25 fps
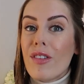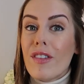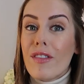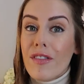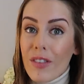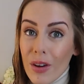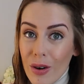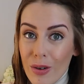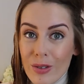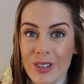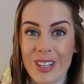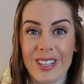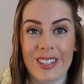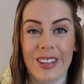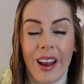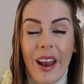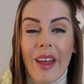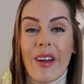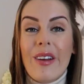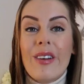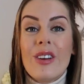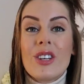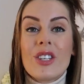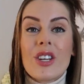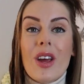for full
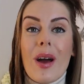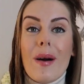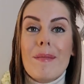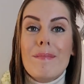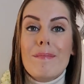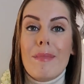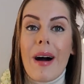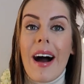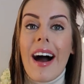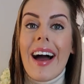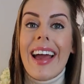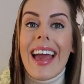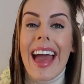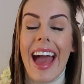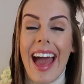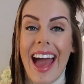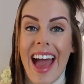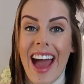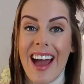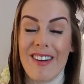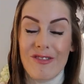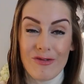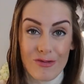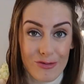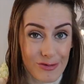disclosure, my
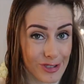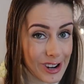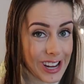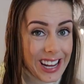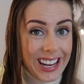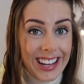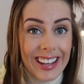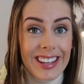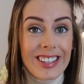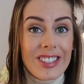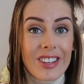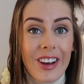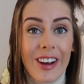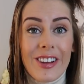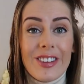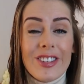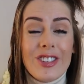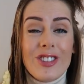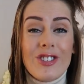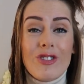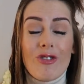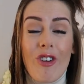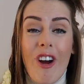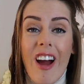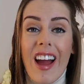hair really
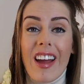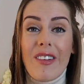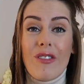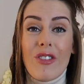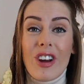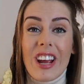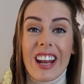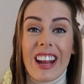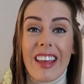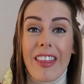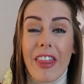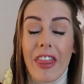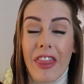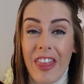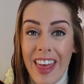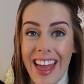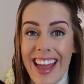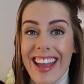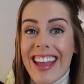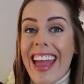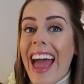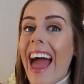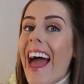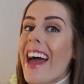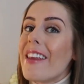does dry really
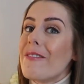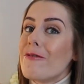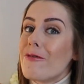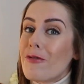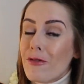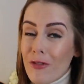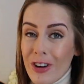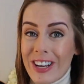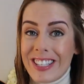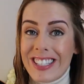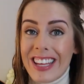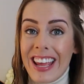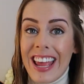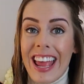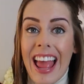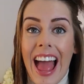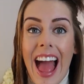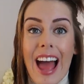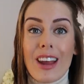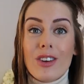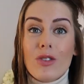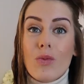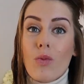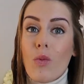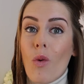thick and frizzy
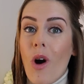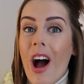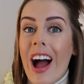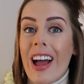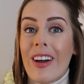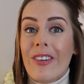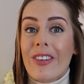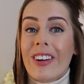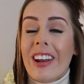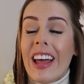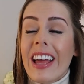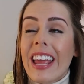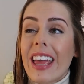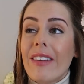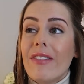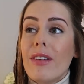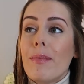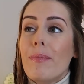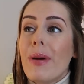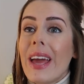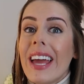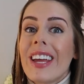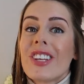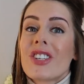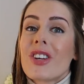and wild. Like, if you
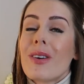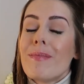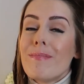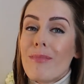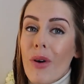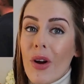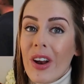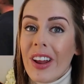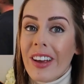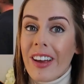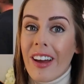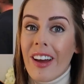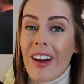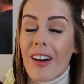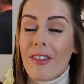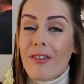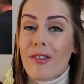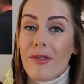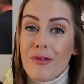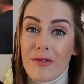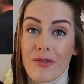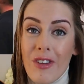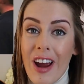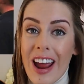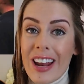picture Monica
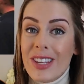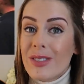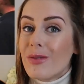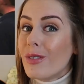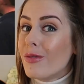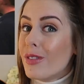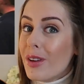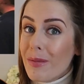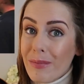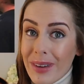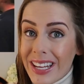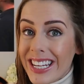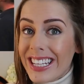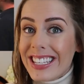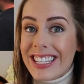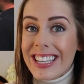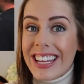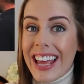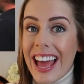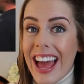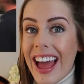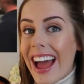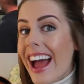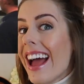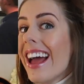from Friends with humidity
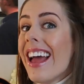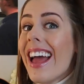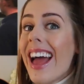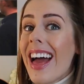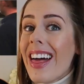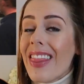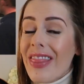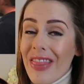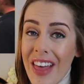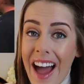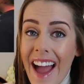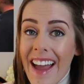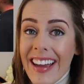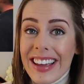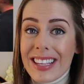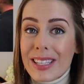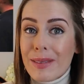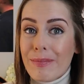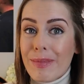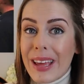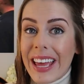hair, that is